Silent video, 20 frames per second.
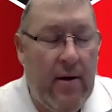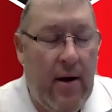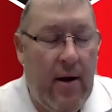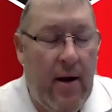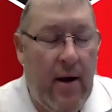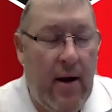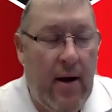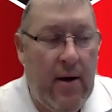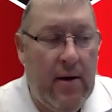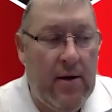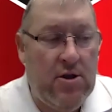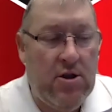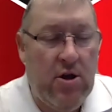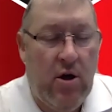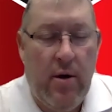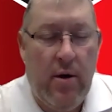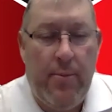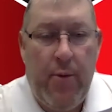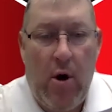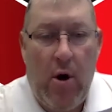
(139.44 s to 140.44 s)
And
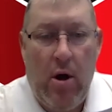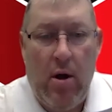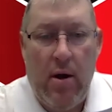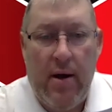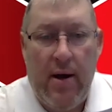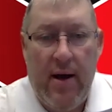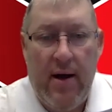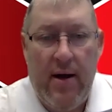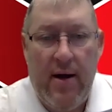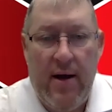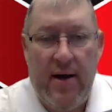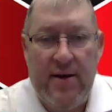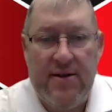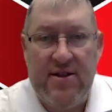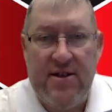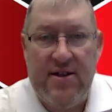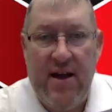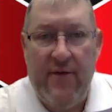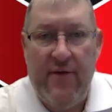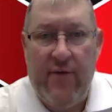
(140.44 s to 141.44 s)
Joey Pollock had a nice
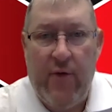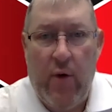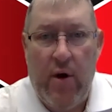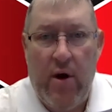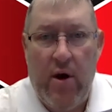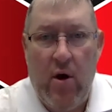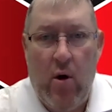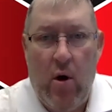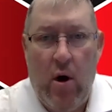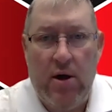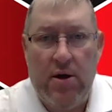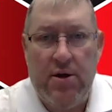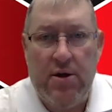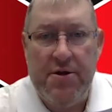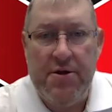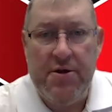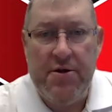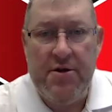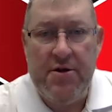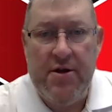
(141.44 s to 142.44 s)
day for you on
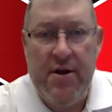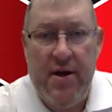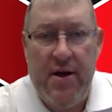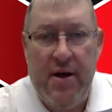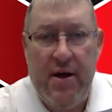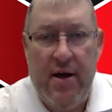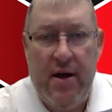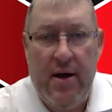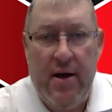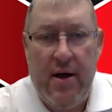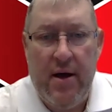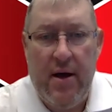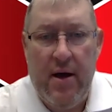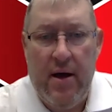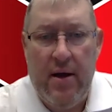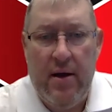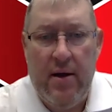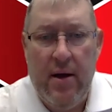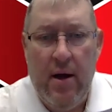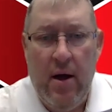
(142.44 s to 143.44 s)
Tuesday,
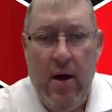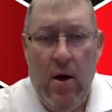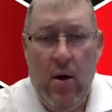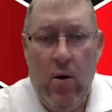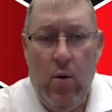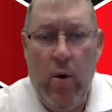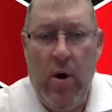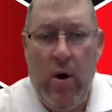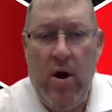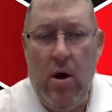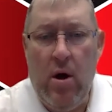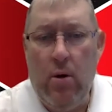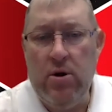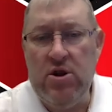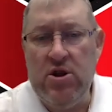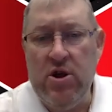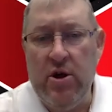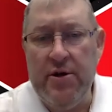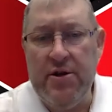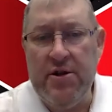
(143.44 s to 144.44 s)
and we know what
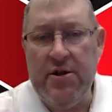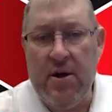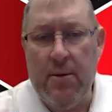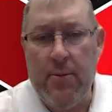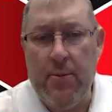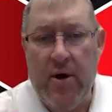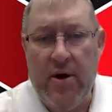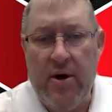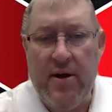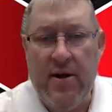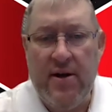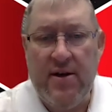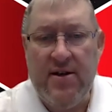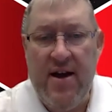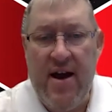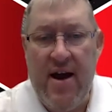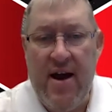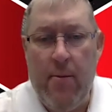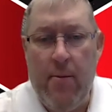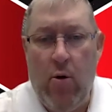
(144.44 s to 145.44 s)
Joey's going to bring to the
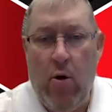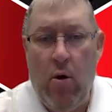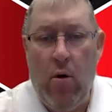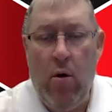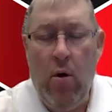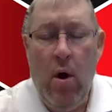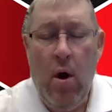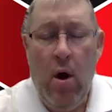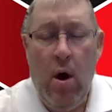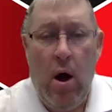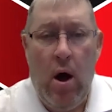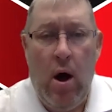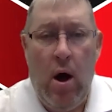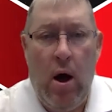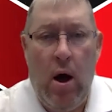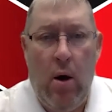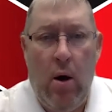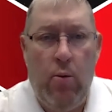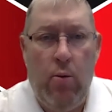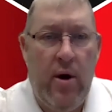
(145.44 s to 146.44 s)
table,
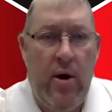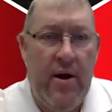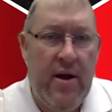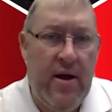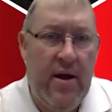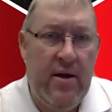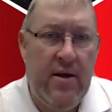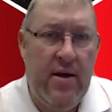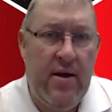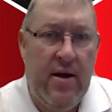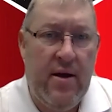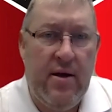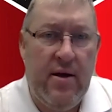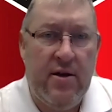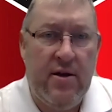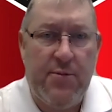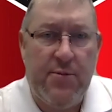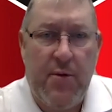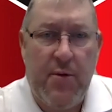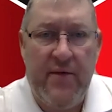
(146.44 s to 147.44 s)
what he did in
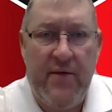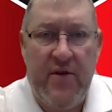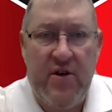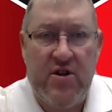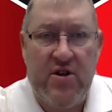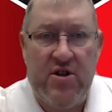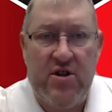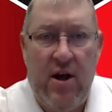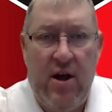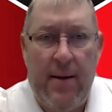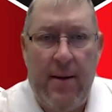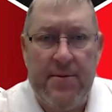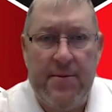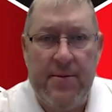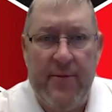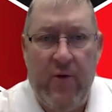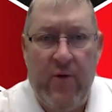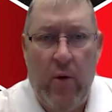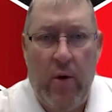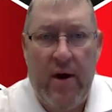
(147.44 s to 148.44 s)
his previous stops
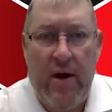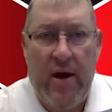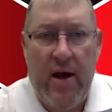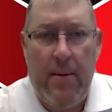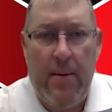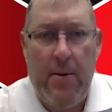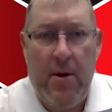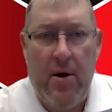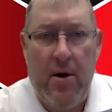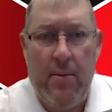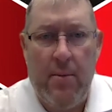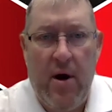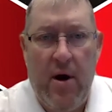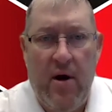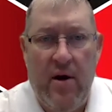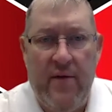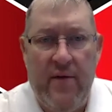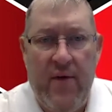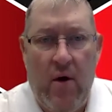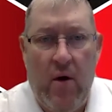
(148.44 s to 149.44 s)
before he came here to
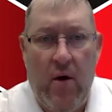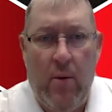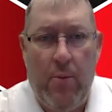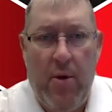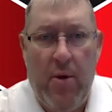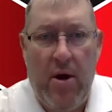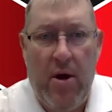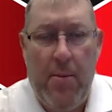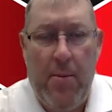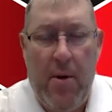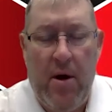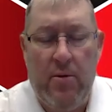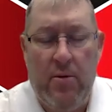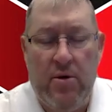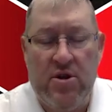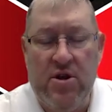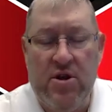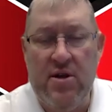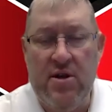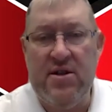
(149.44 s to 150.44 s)
Maryville. But it
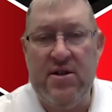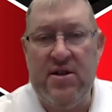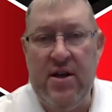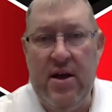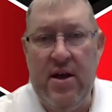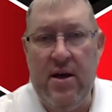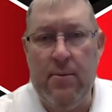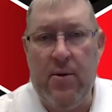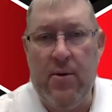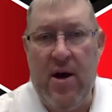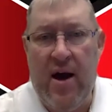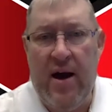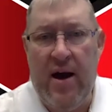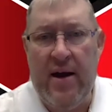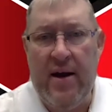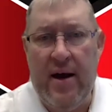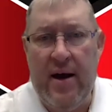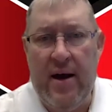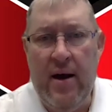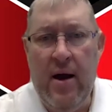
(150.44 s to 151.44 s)
was good to see him kind
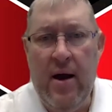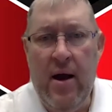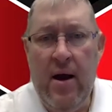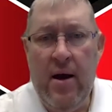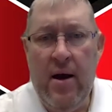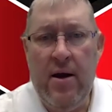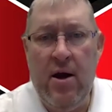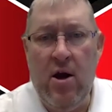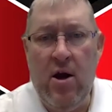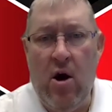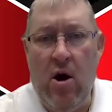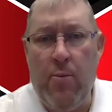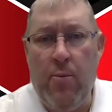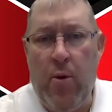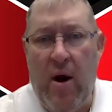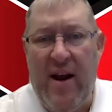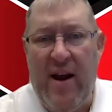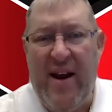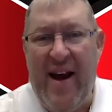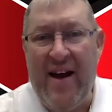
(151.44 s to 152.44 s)
of,
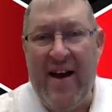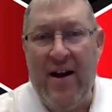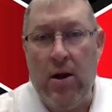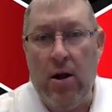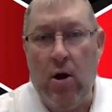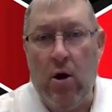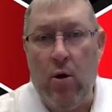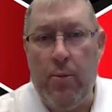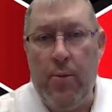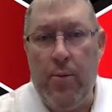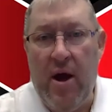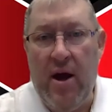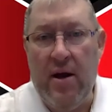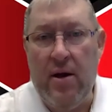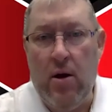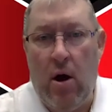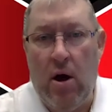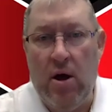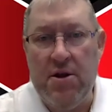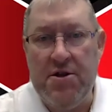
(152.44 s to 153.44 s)
break out a little bit
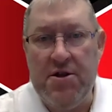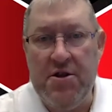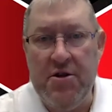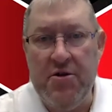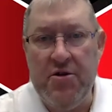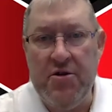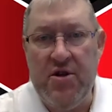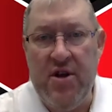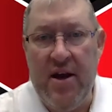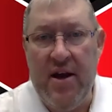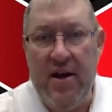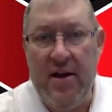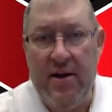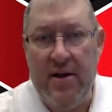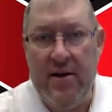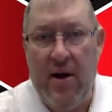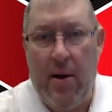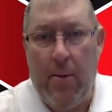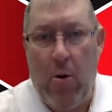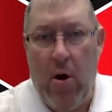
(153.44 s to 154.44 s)
on Tuesday in the
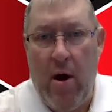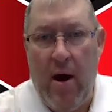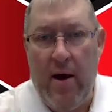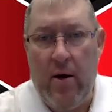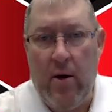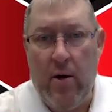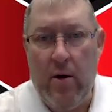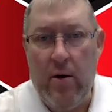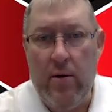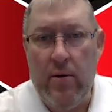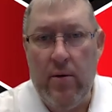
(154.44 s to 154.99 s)
doubleheader.